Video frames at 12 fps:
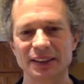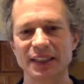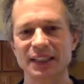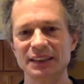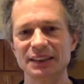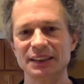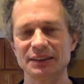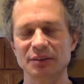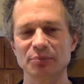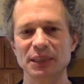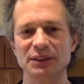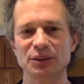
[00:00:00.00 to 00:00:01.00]
that is
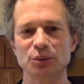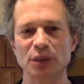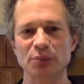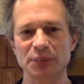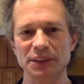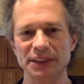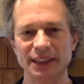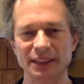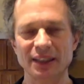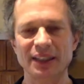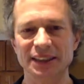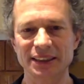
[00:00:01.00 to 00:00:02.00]
meant to represent
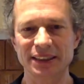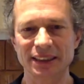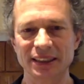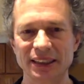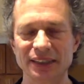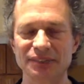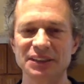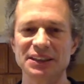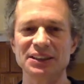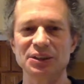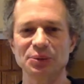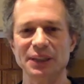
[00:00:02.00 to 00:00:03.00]
us in a given
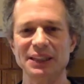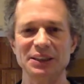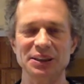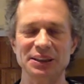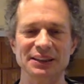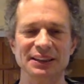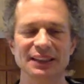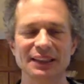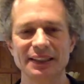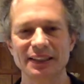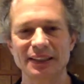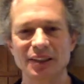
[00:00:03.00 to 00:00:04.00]
situation,
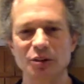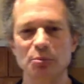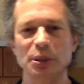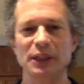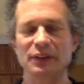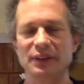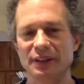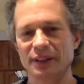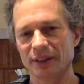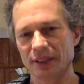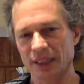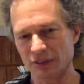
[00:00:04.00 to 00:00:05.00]
but
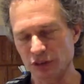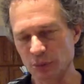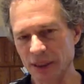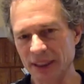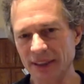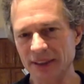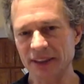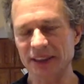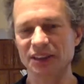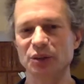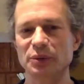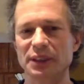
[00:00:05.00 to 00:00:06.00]
everybody else is
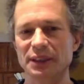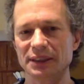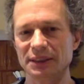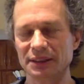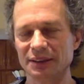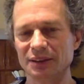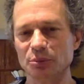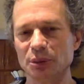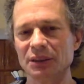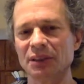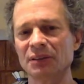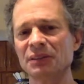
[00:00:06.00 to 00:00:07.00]
doing this too.
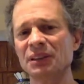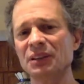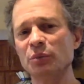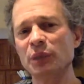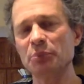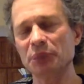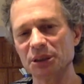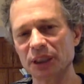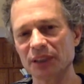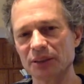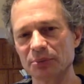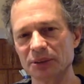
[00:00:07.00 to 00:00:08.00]
But not only do we
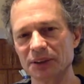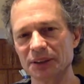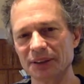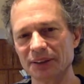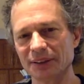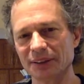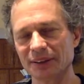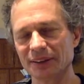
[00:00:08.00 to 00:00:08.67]
project a persona,